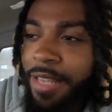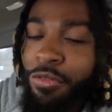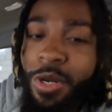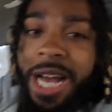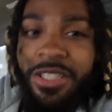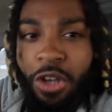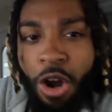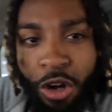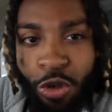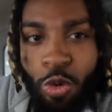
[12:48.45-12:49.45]
If you guys
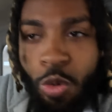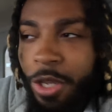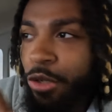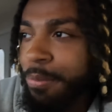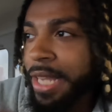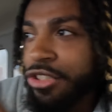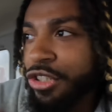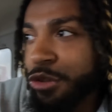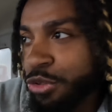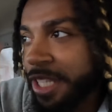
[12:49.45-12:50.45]
are new and you make
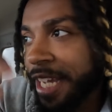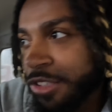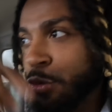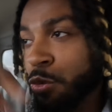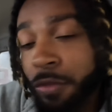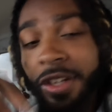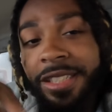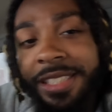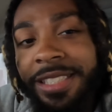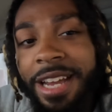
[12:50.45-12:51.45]
sure you stay tuned for
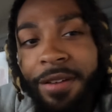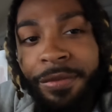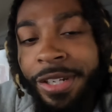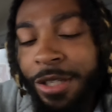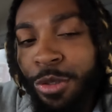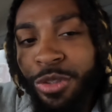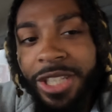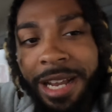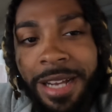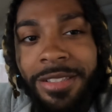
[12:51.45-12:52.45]
this entire video,
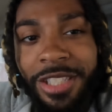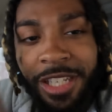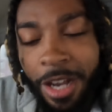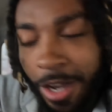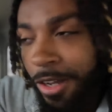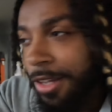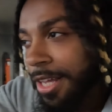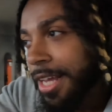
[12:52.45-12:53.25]
shout out to y'all.